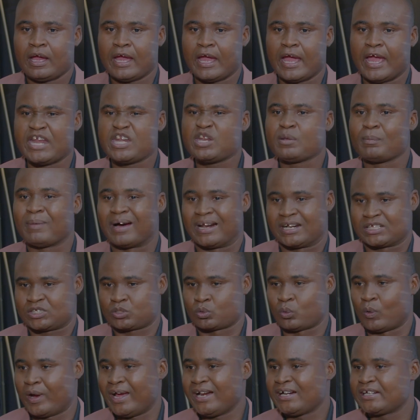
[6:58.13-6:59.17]
animals,
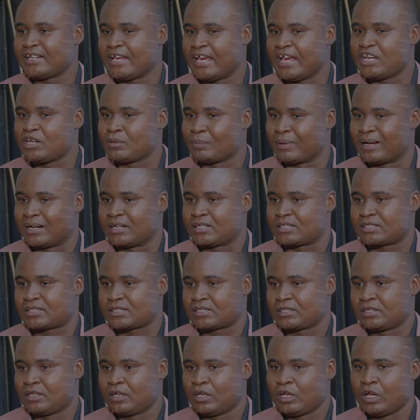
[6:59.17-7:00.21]
wild
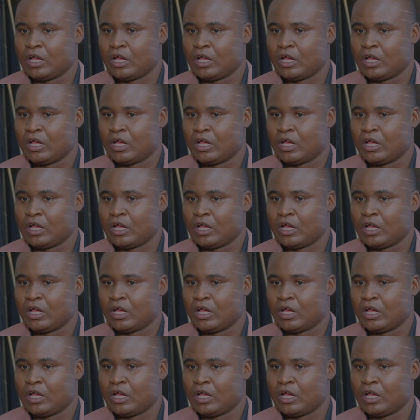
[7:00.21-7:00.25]
animals.